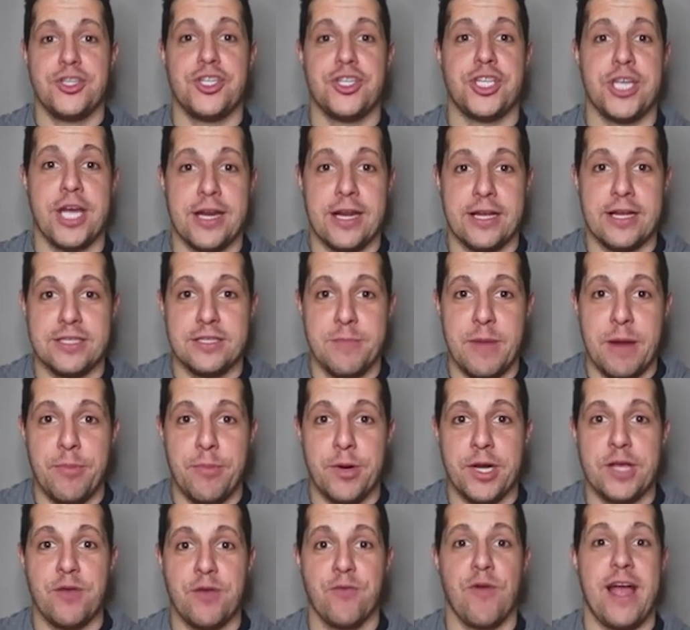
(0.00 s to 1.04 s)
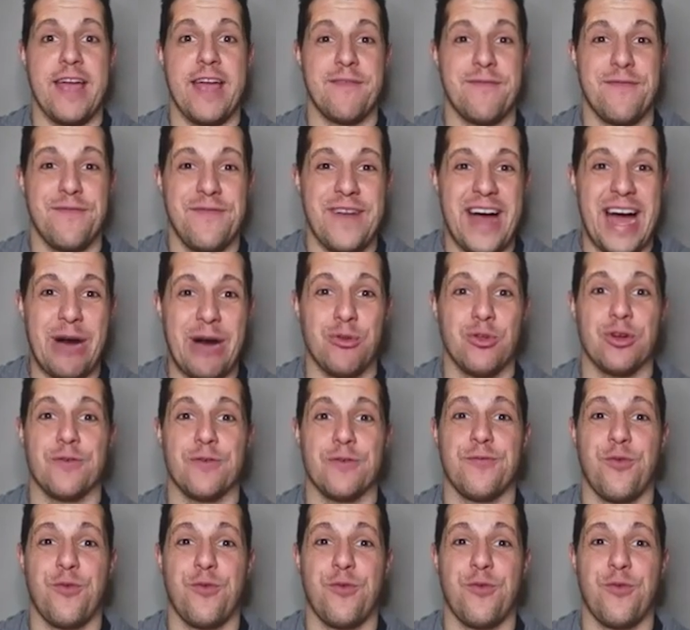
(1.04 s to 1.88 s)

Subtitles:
Shout out to my buddy Ryan Fowler